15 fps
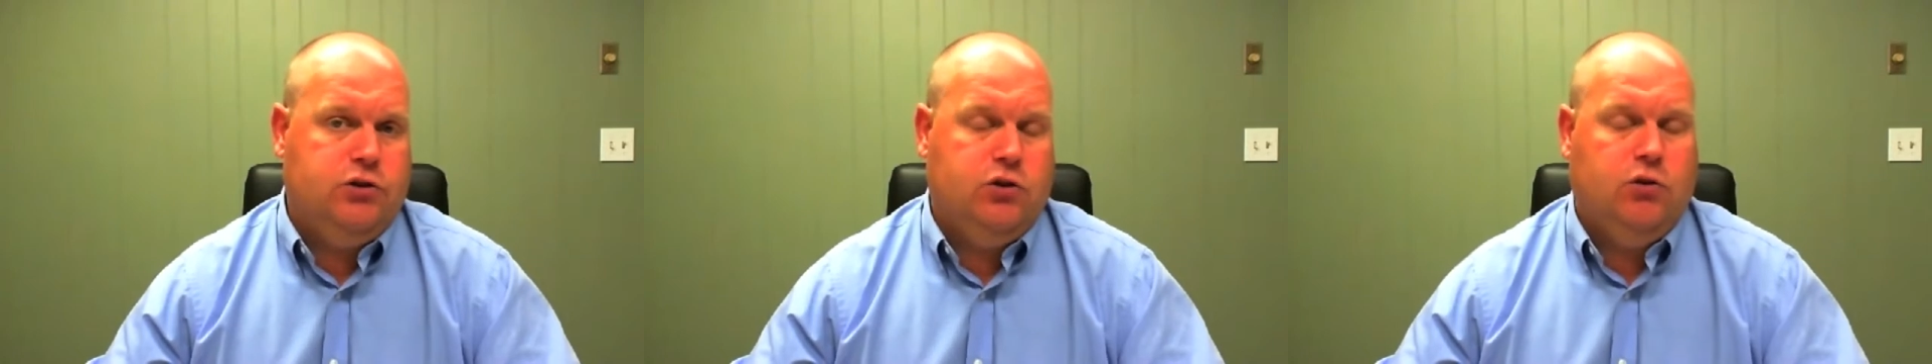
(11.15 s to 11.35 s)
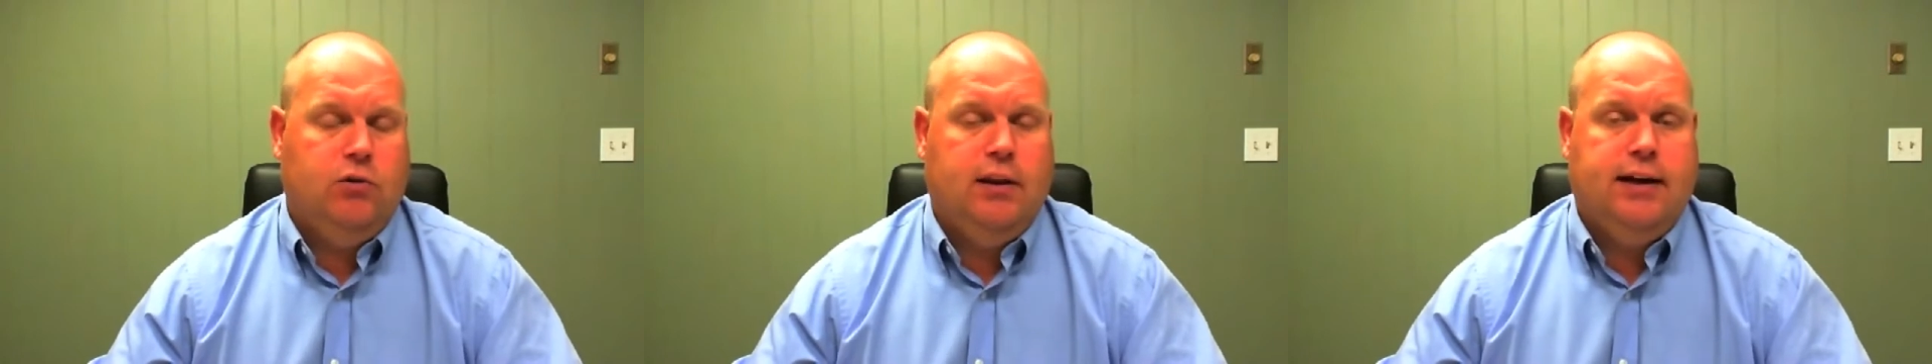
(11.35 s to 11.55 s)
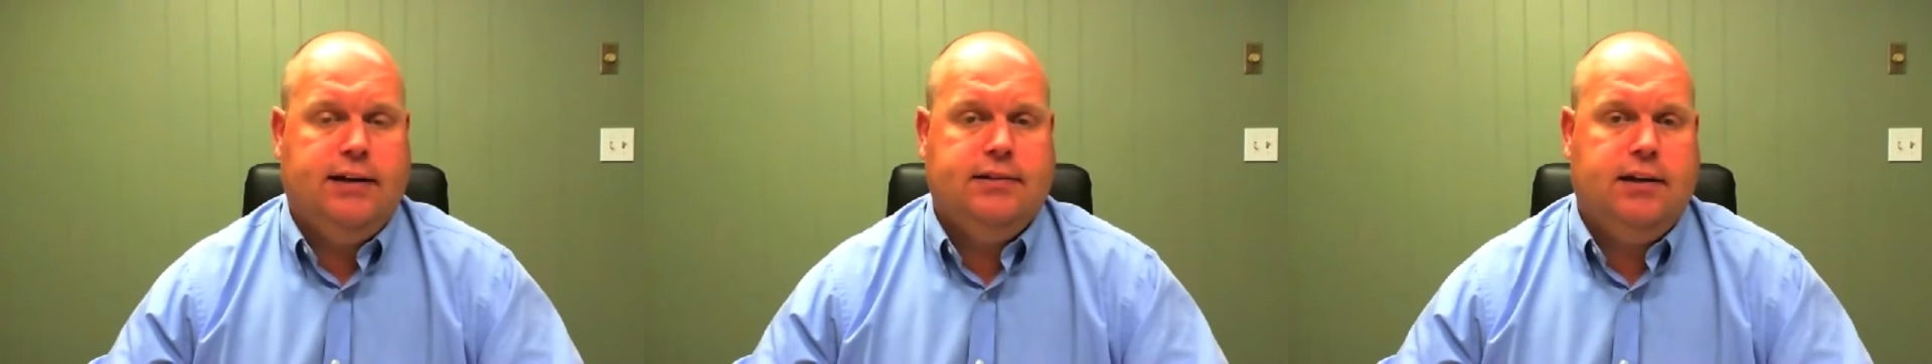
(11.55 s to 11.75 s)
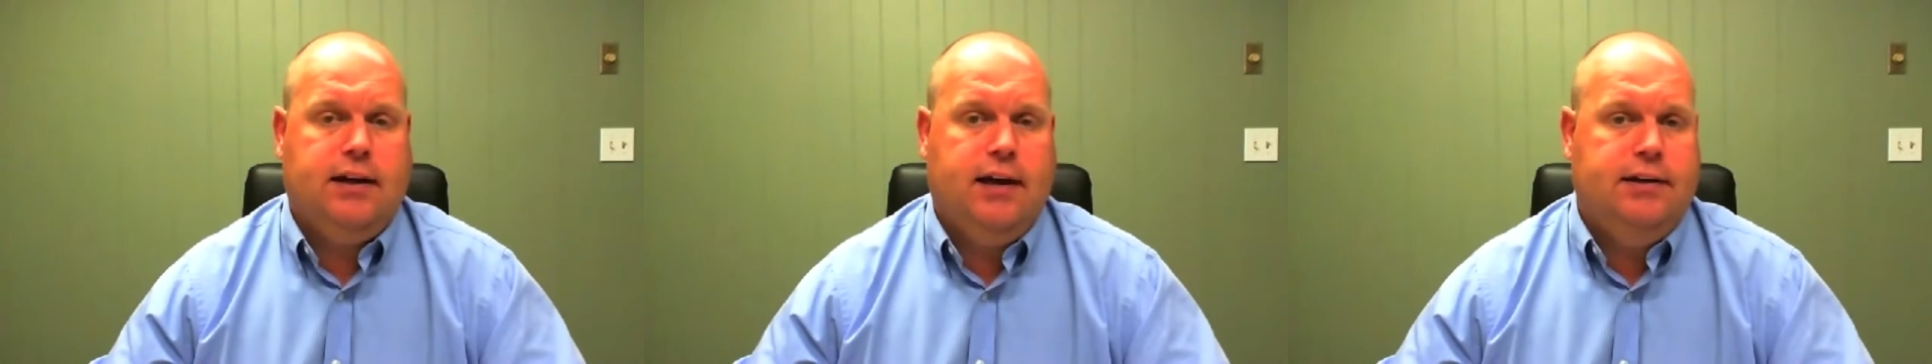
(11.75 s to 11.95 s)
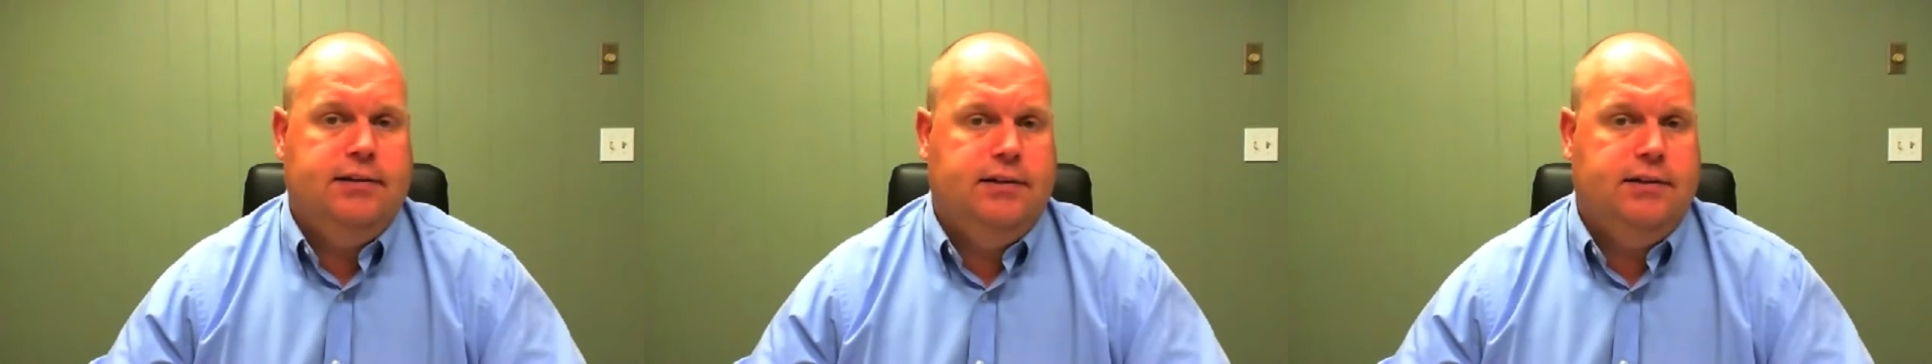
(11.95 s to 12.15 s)
So lots of
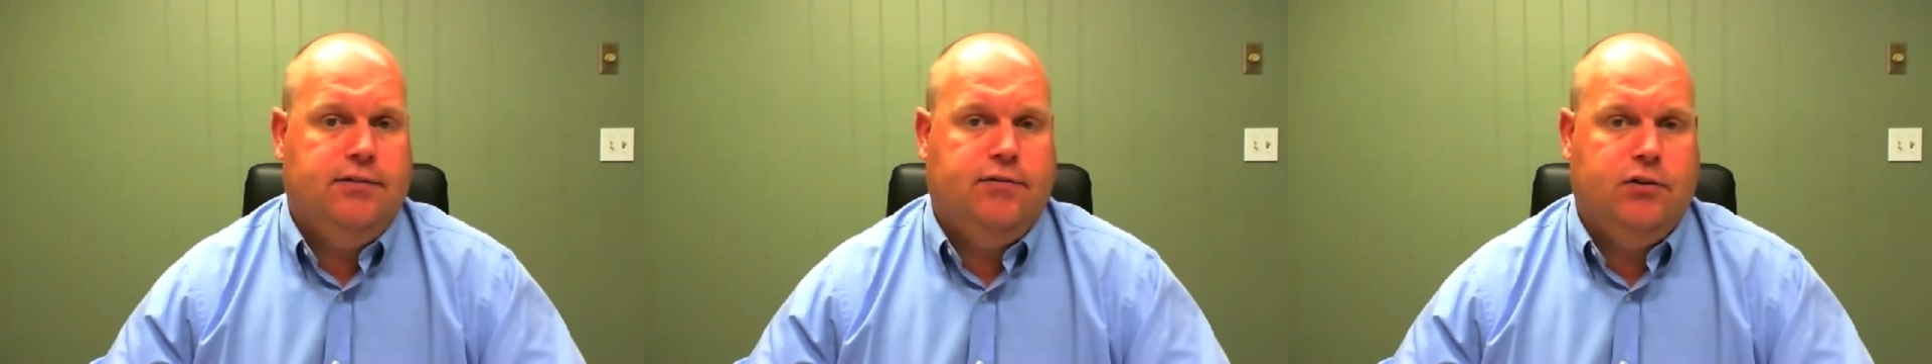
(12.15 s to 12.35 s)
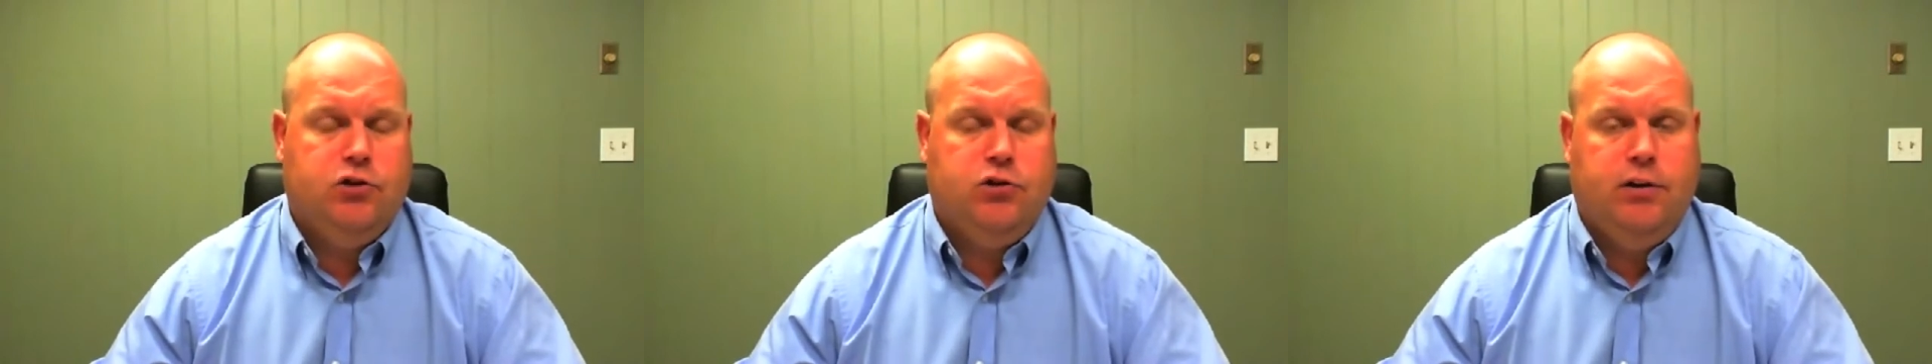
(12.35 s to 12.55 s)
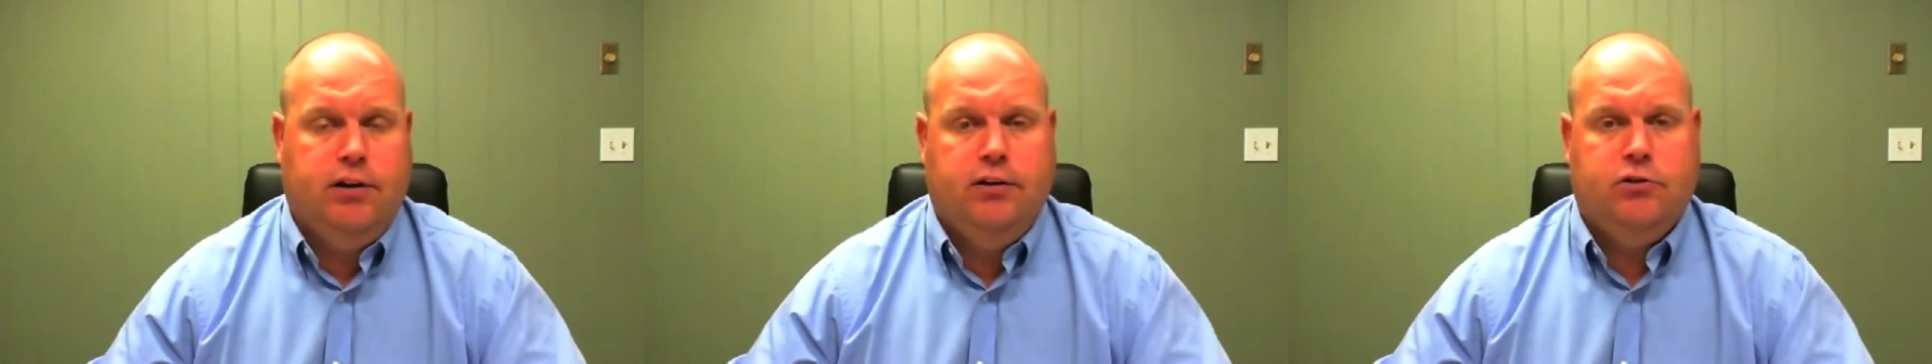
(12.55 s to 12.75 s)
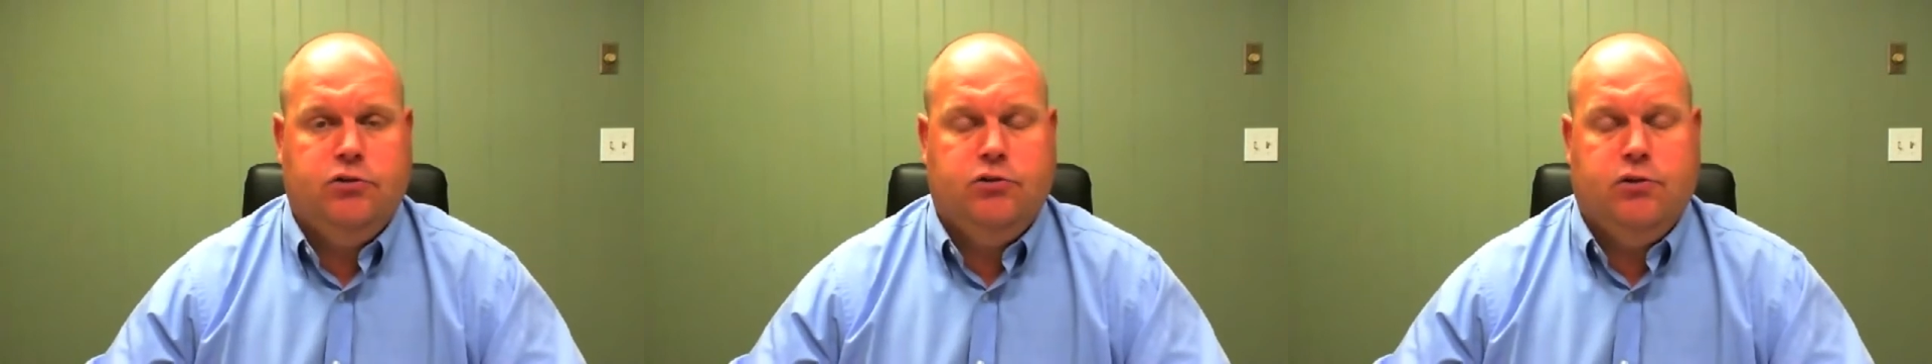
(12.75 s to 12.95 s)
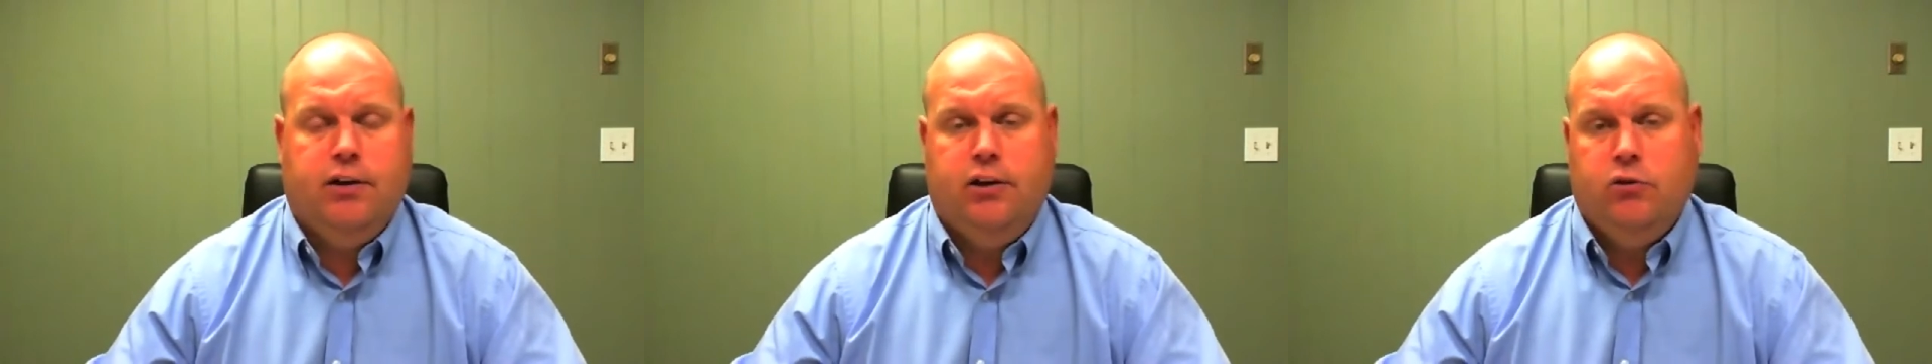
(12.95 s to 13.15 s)
kinds of different trailers, right?